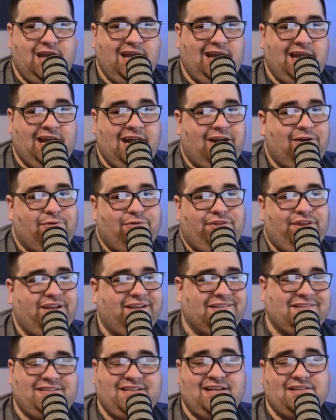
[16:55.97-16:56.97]
And I don't think
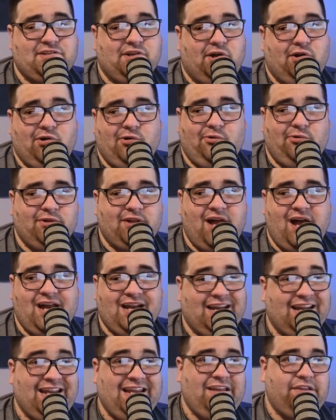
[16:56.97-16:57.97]
it says a whole
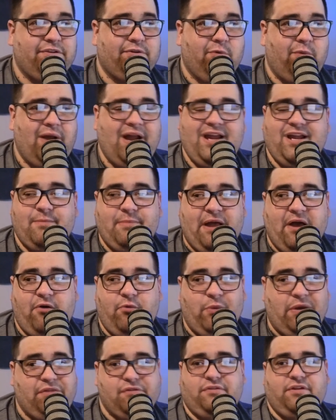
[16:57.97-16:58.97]
lot either way about
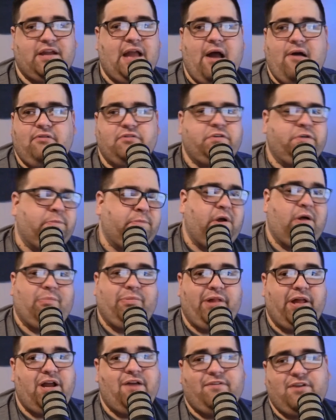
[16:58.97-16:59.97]
whether the College Football
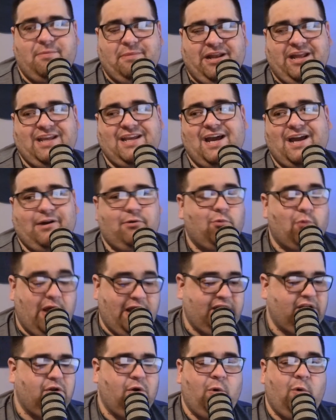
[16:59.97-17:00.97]
Playoff Committee got it
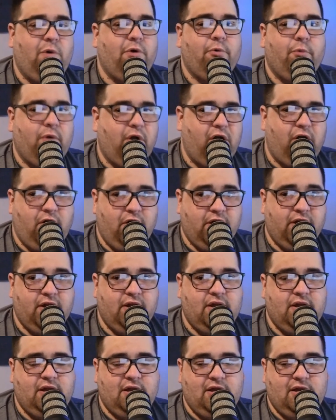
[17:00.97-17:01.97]
right or wrong
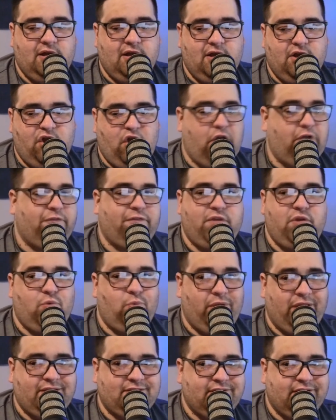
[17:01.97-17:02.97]
a few
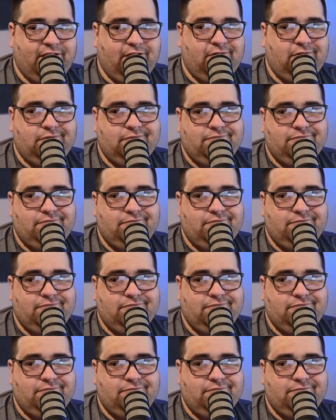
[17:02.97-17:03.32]
weeks ago.